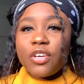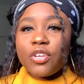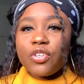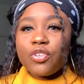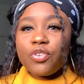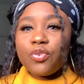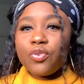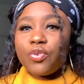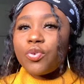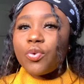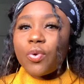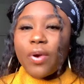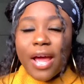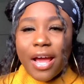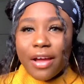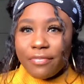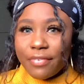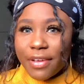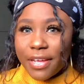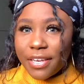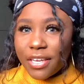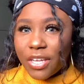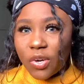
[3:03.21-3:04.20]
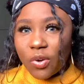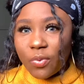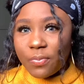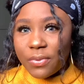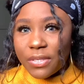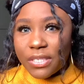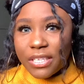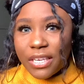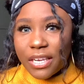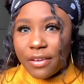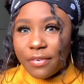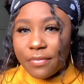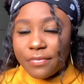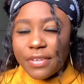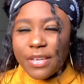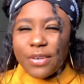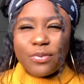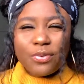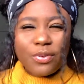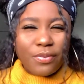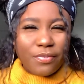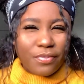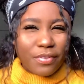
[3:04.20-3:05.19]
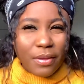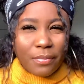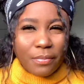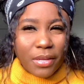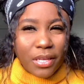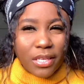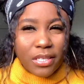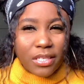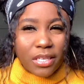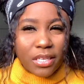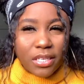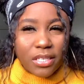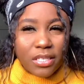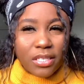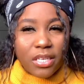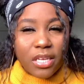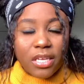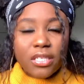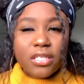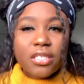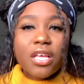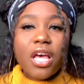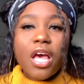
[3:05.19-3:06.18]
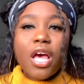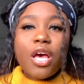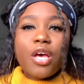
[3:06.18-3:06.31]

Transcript: you don't have any hobbies left. I don't know if that makes any sense.